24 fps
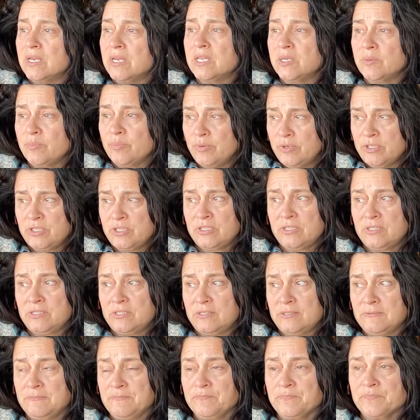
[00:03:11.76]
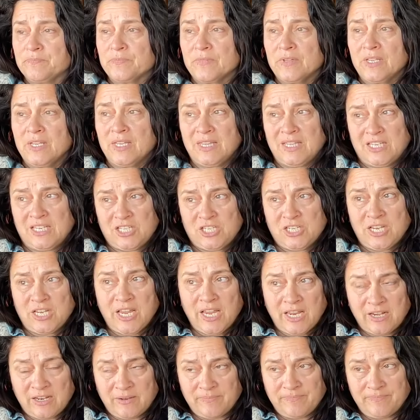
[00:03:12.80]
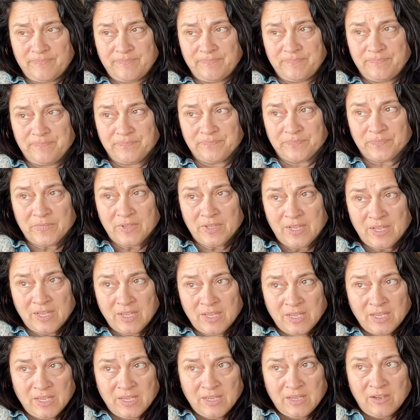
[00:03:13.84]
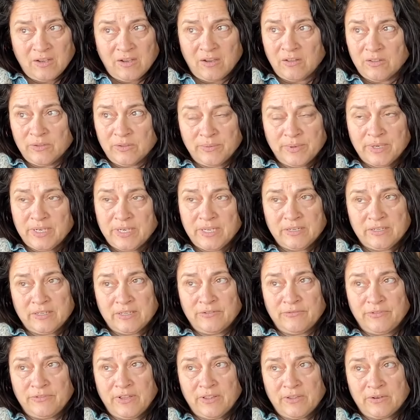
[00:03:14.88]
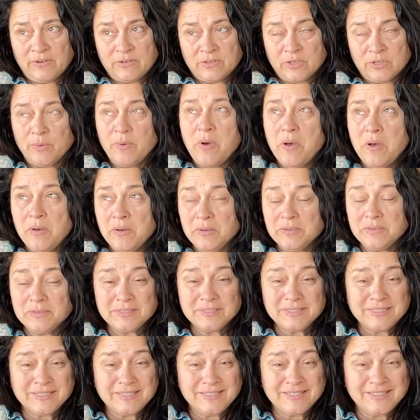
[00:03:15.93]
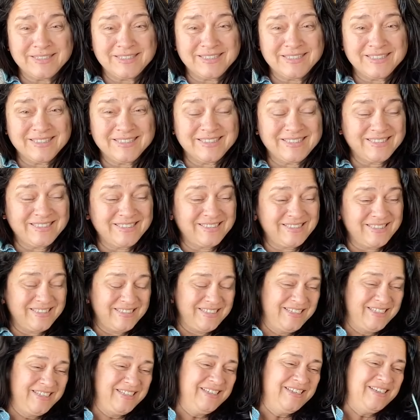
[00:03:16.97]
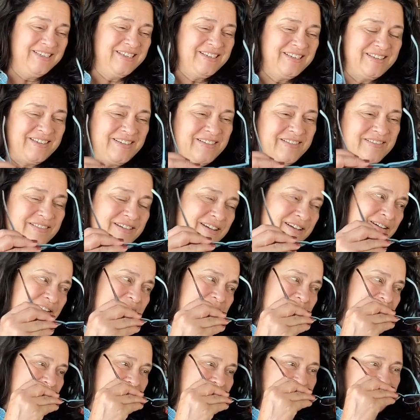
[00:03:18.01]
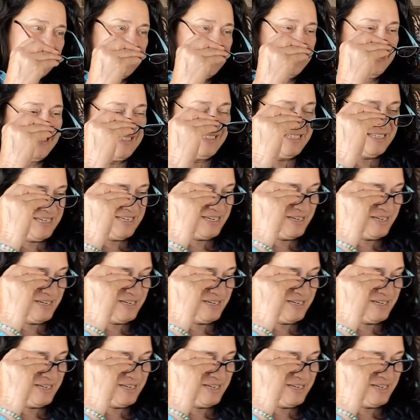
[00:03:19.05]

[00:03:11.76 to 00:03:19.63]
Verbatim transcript: in the bushes, and then she ate it all the way down to the feathers almost. Gross.